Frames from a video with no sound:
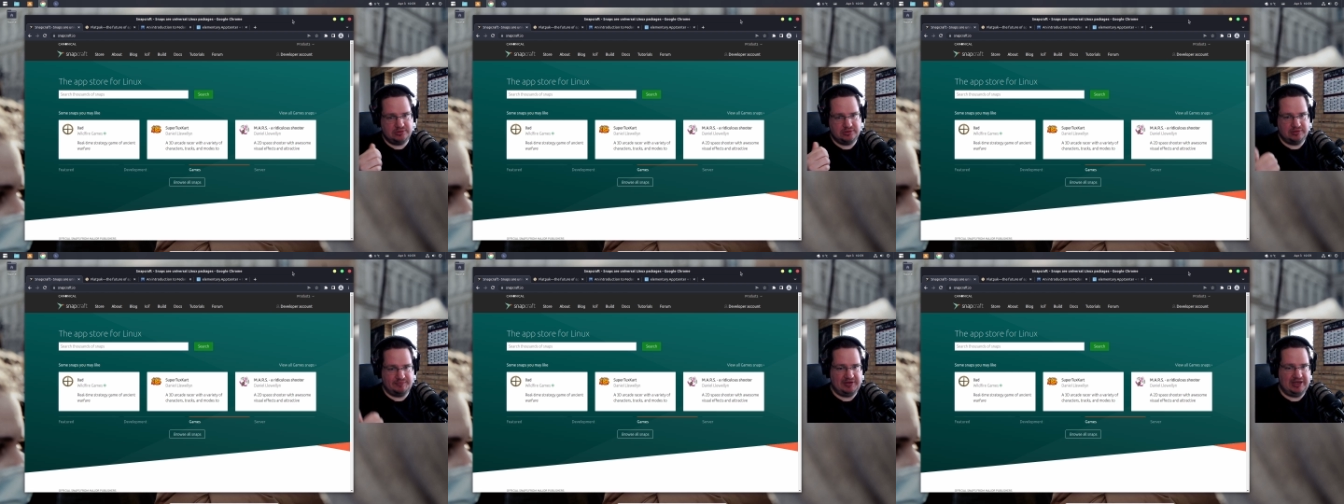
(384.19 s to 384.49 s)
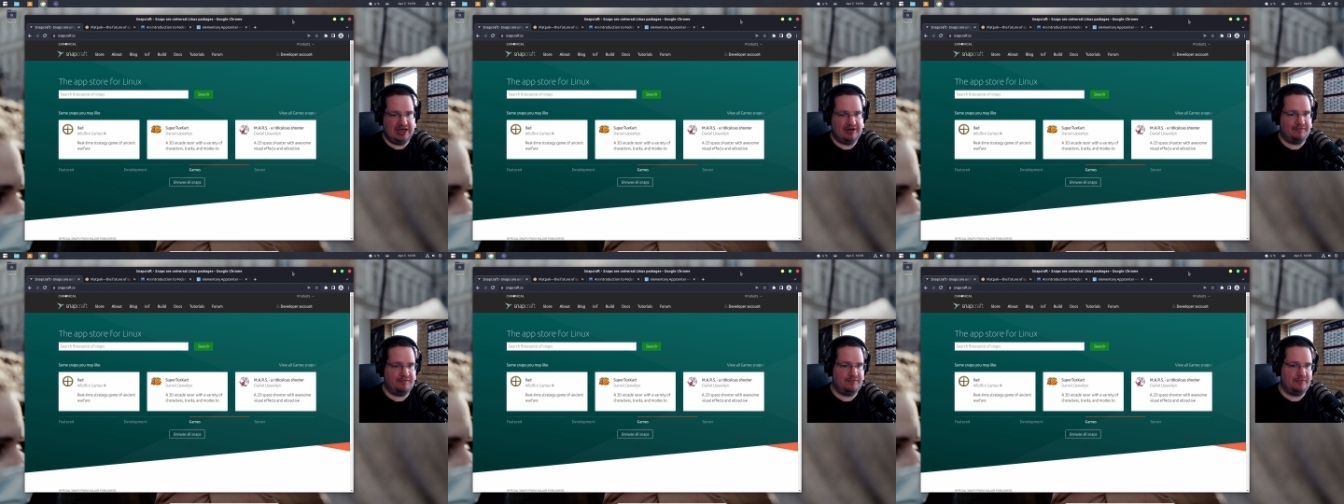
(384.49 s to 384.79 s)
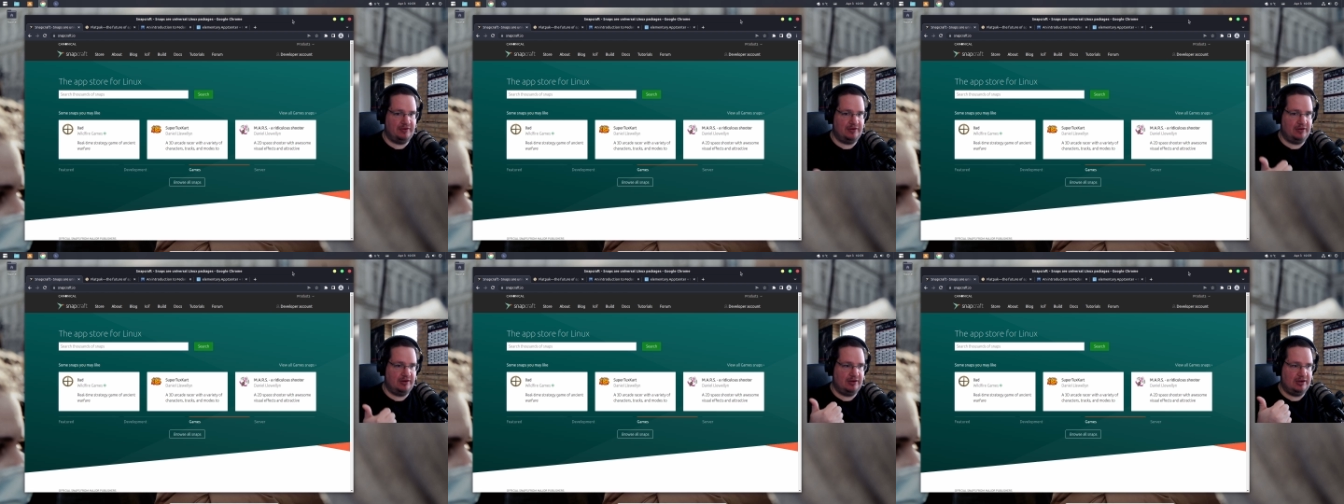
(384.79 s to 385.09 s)
Uh, we have
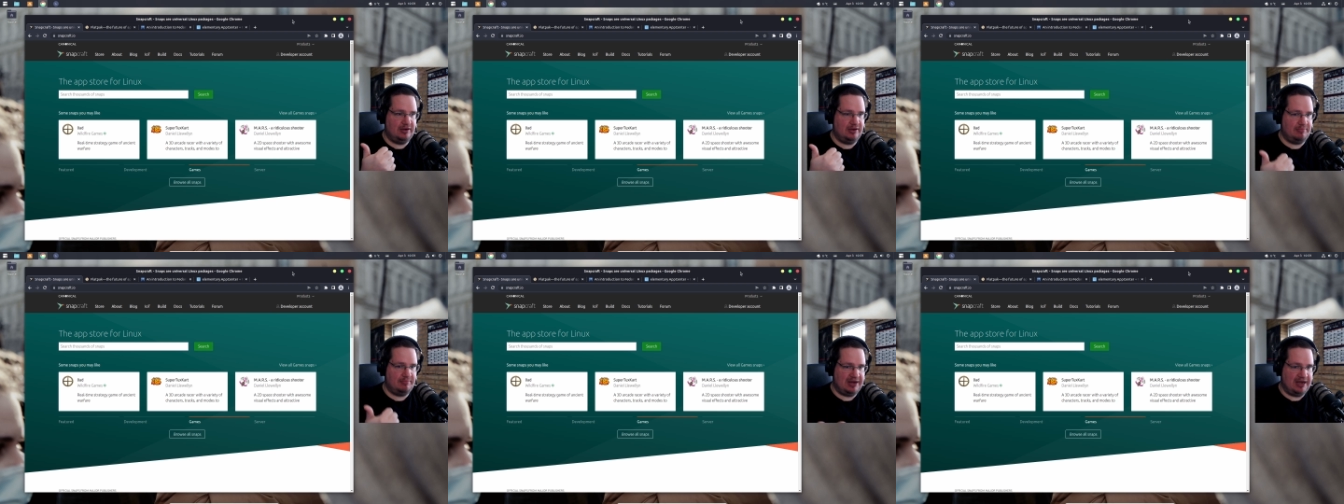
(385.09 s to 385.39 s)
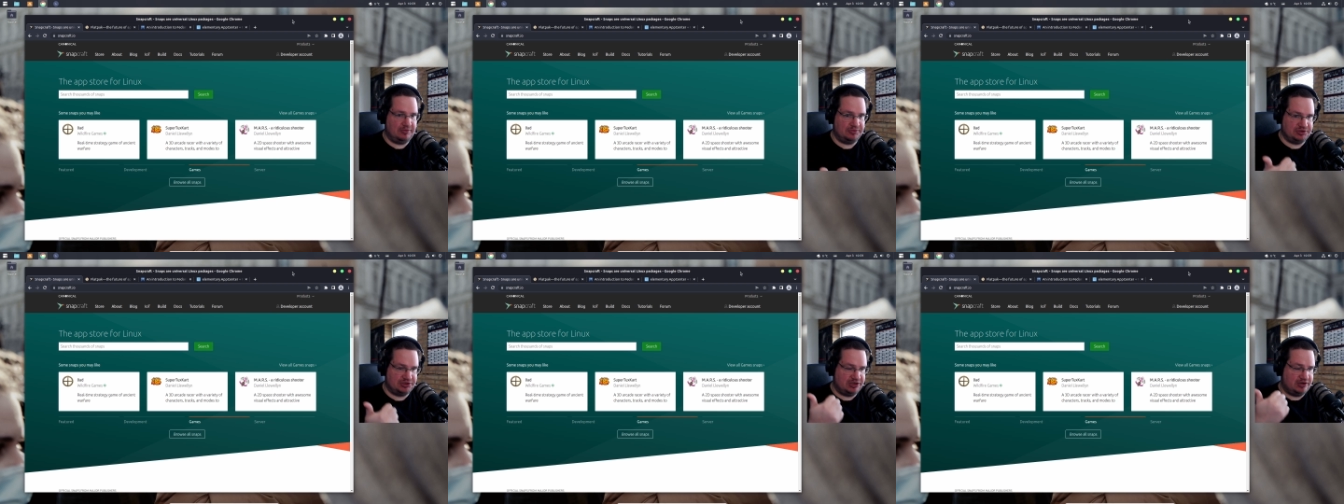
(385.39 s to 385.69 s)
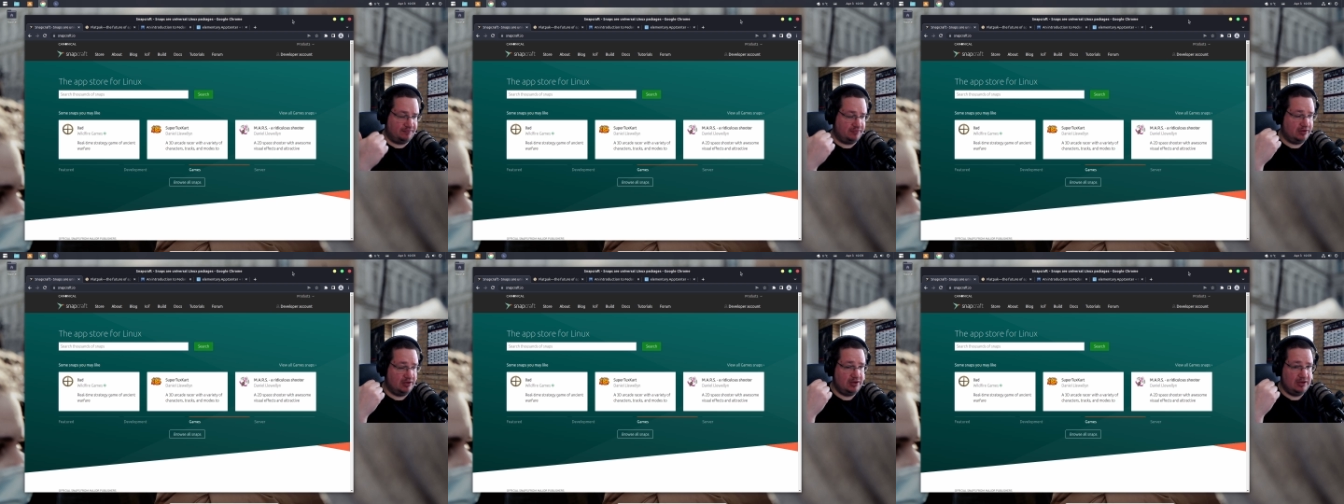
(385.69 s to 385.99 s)
uh,
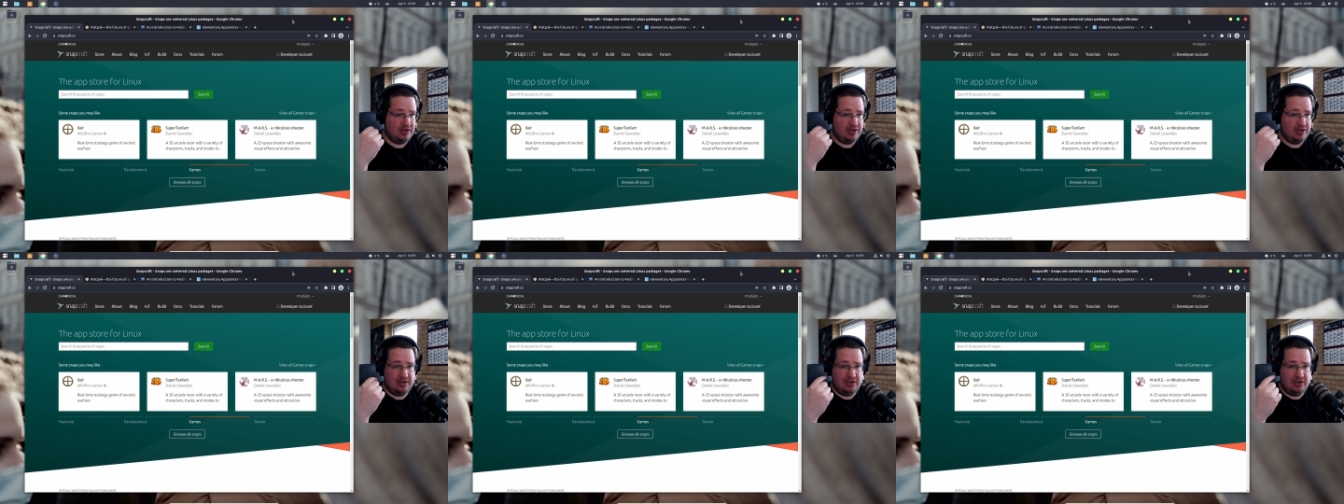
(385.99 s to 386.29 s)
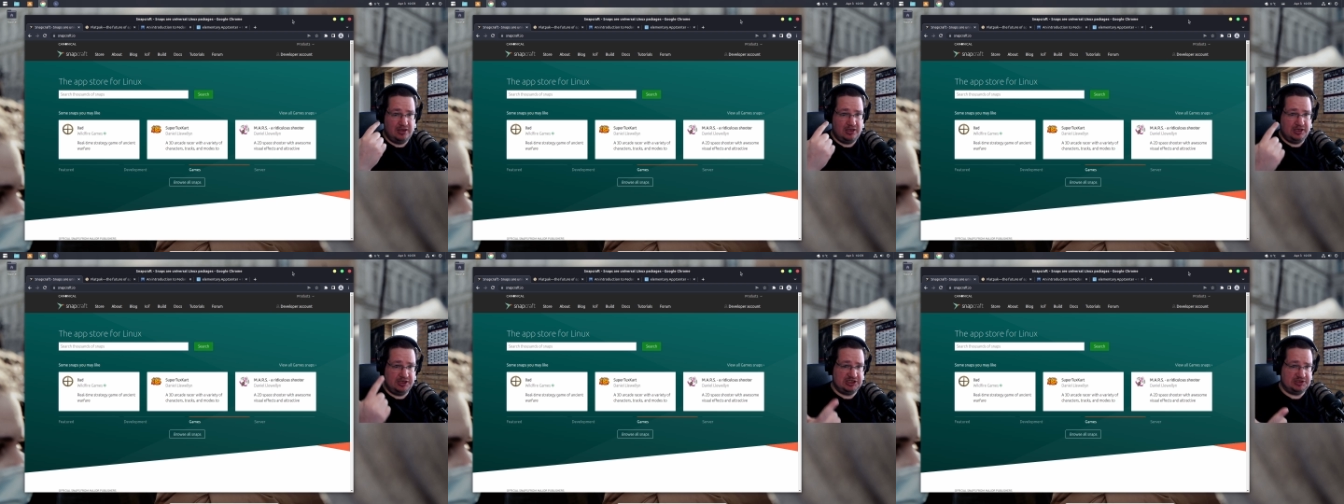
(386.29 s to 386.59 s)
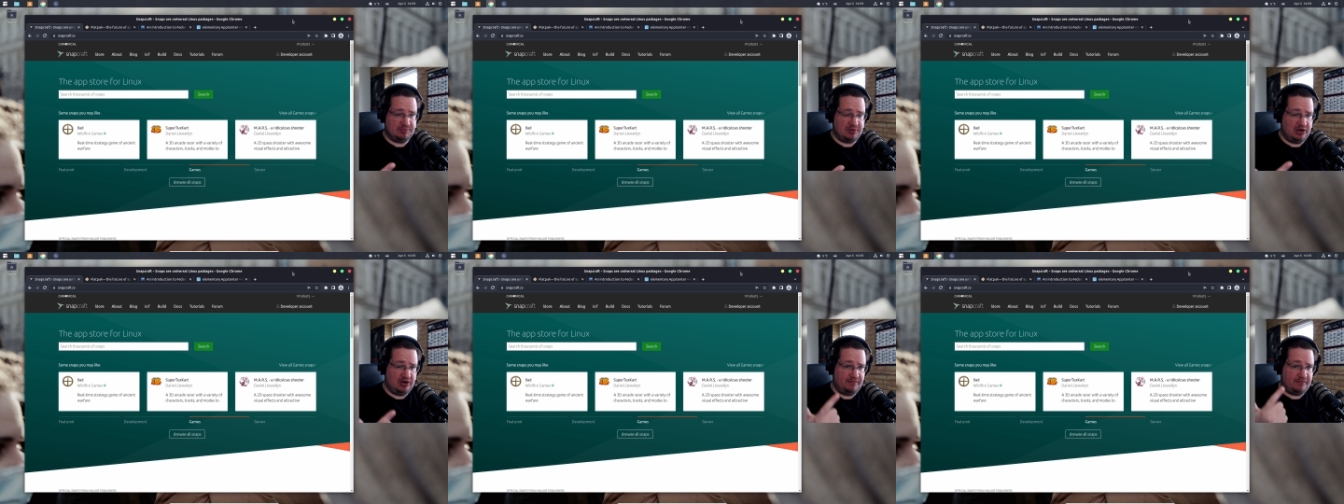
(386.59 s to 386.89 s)
Microsoft,
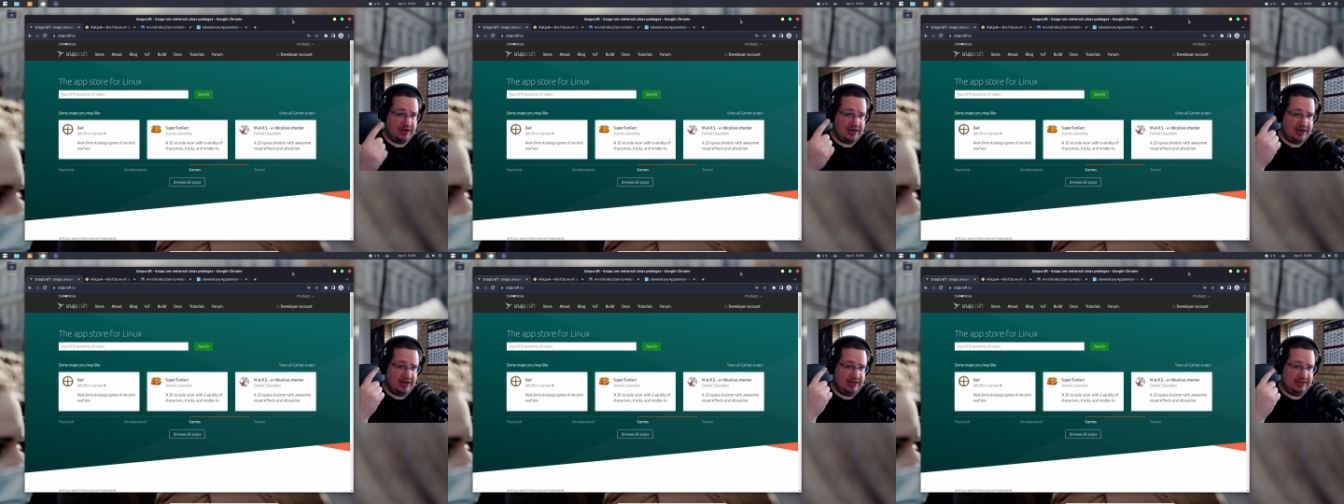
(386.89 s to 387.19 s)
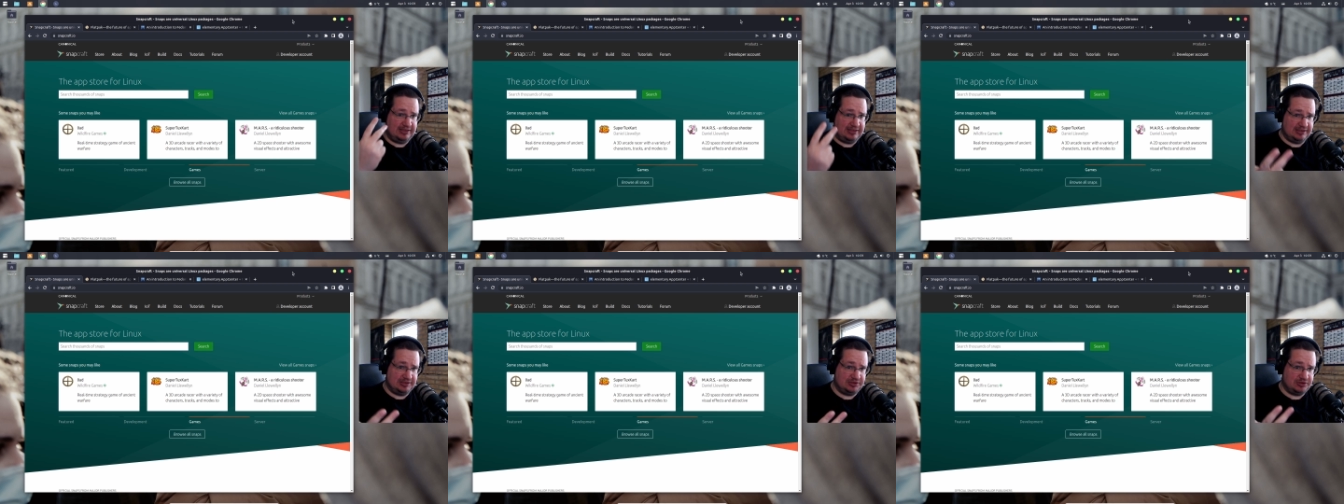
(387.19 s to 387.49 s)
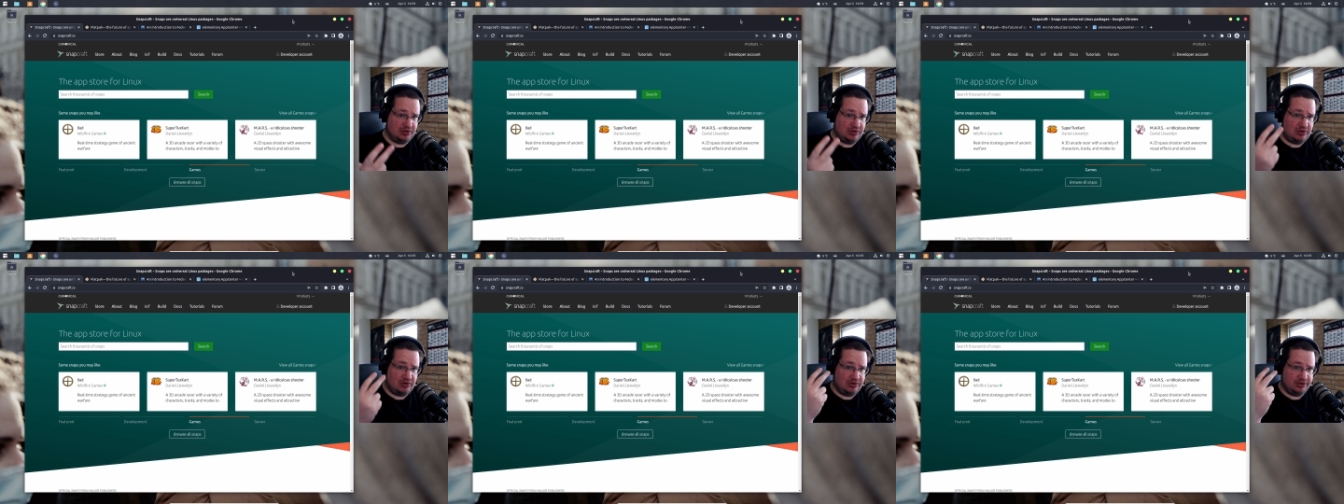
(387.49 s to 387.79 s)
Spotify,
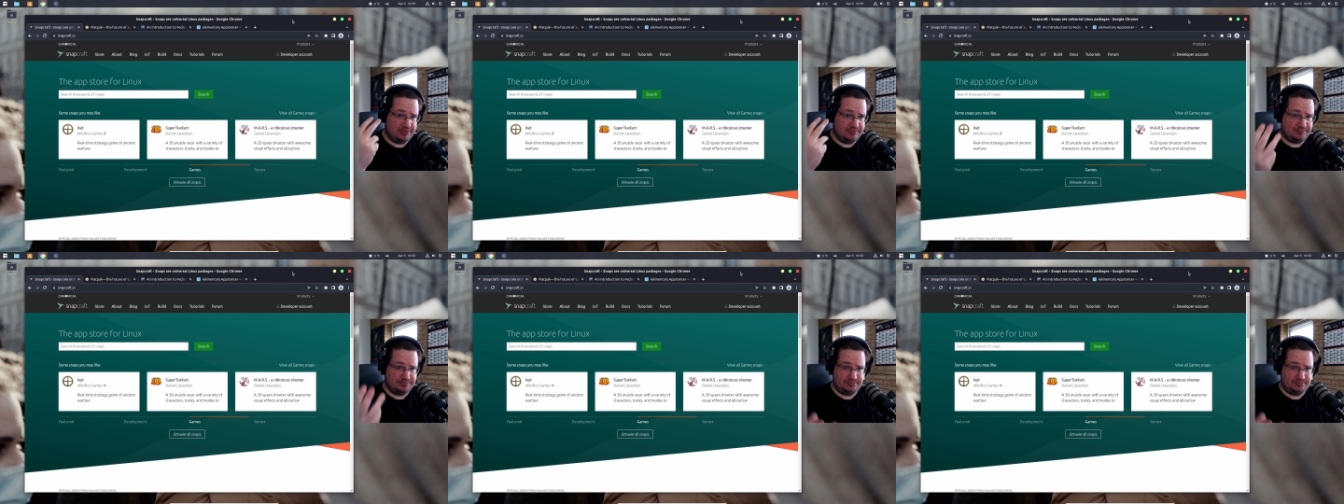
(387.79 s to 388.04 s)
Discord,